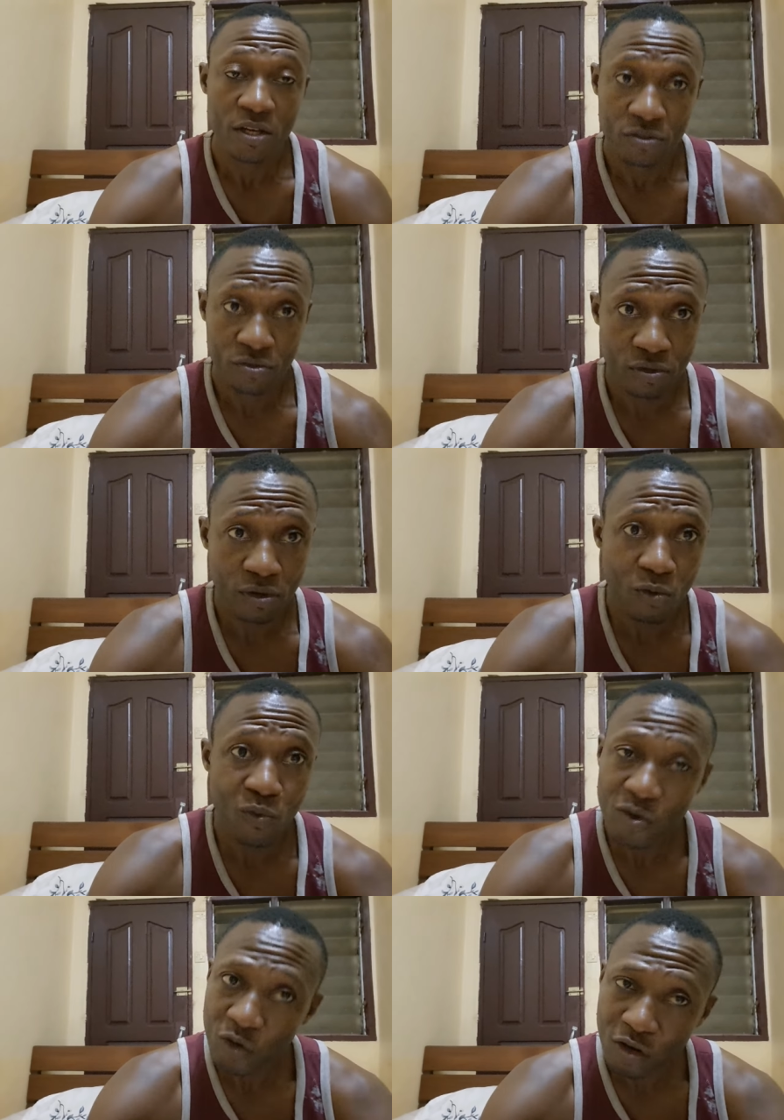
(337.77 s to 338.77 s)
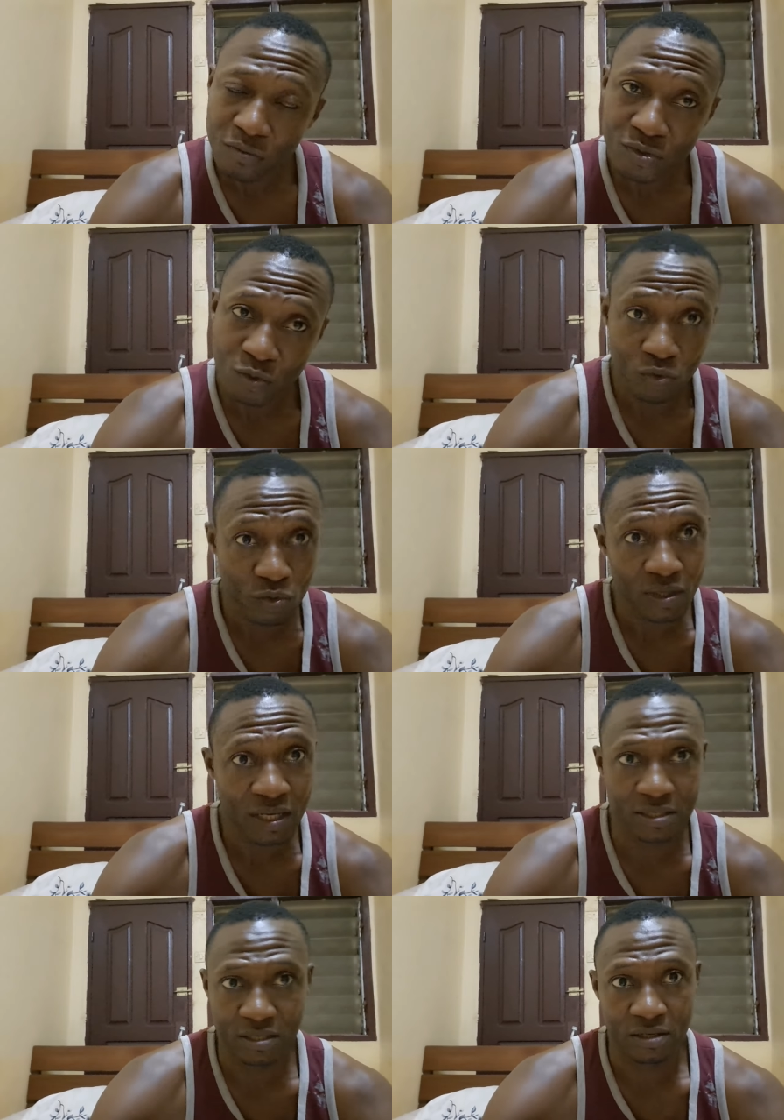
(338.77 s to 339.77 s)
So when you come look
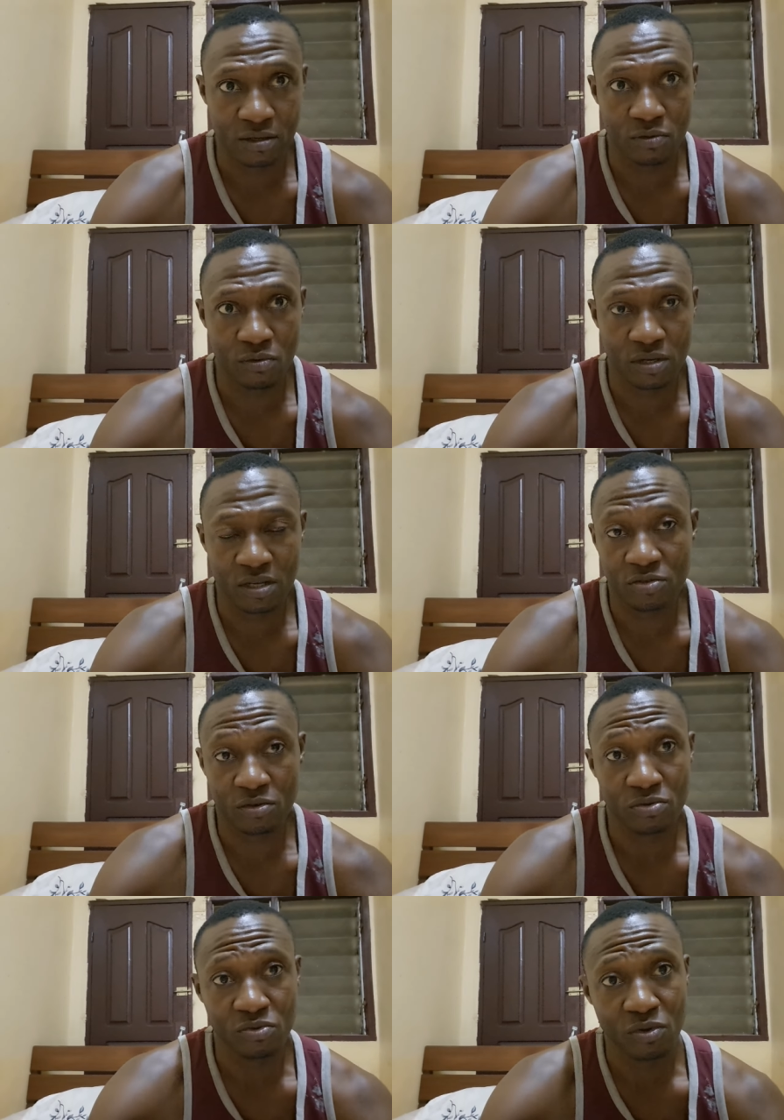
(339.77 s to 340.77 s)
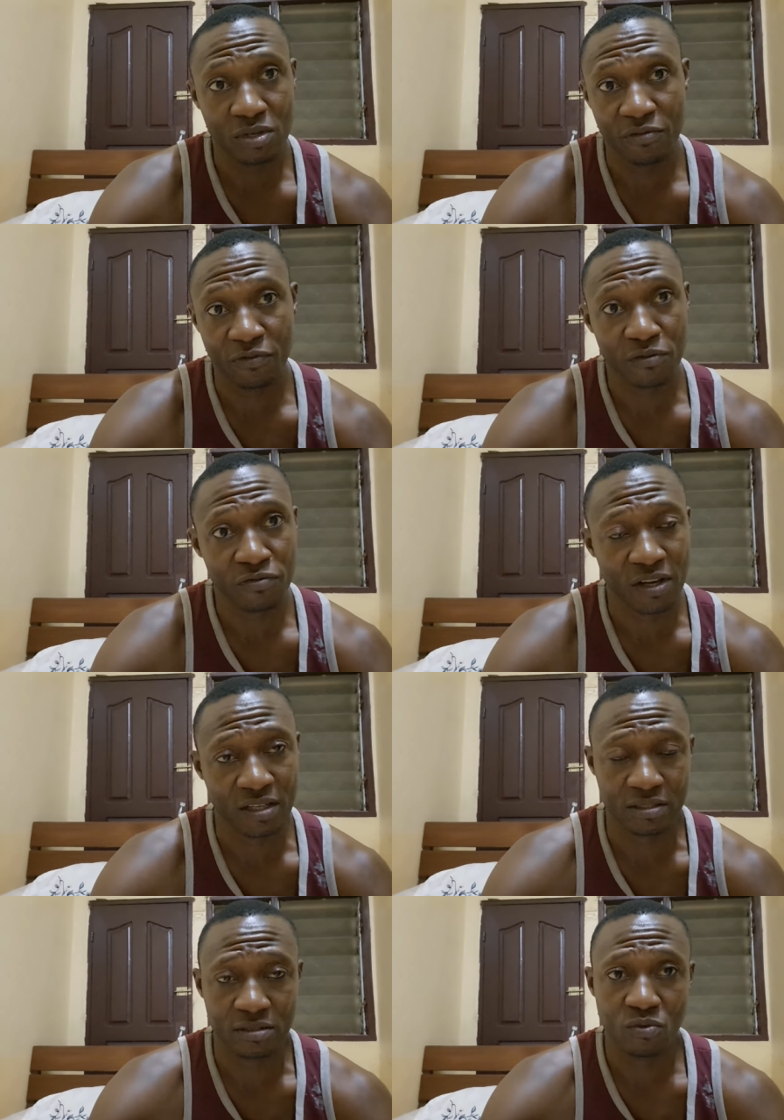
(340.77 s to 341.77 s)
at, there's also the fourth
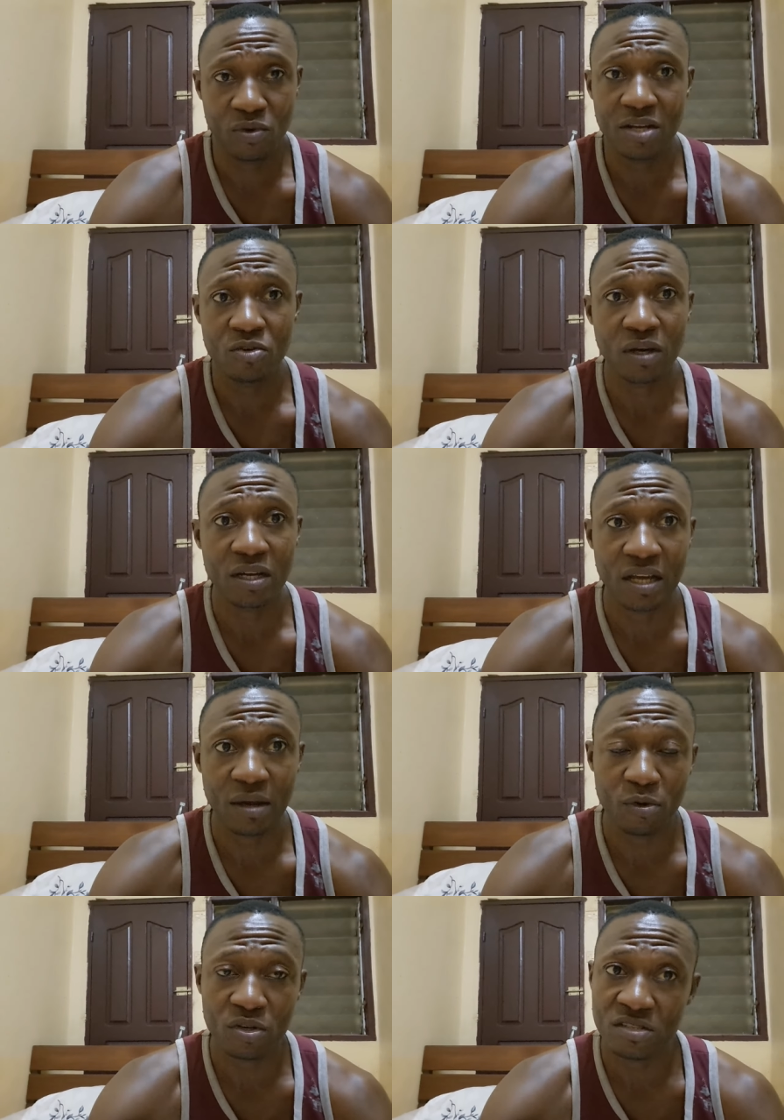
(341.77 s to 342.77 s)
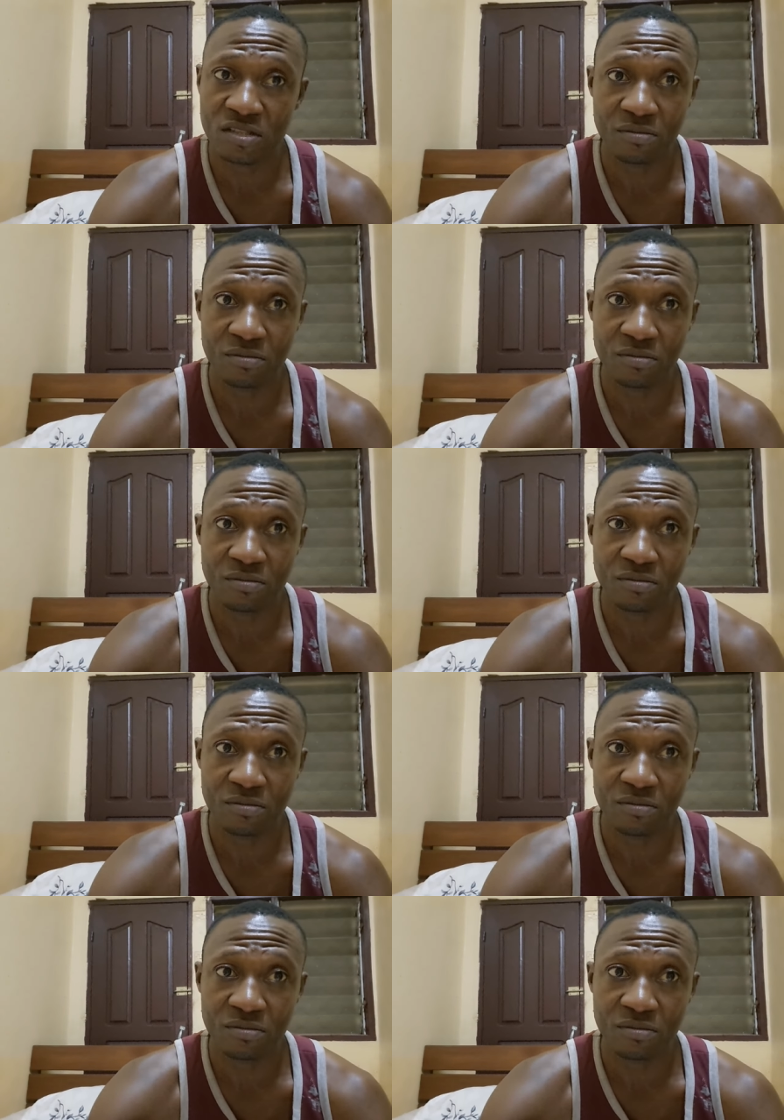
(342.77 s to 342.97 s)
fact. You can look at the Gabonese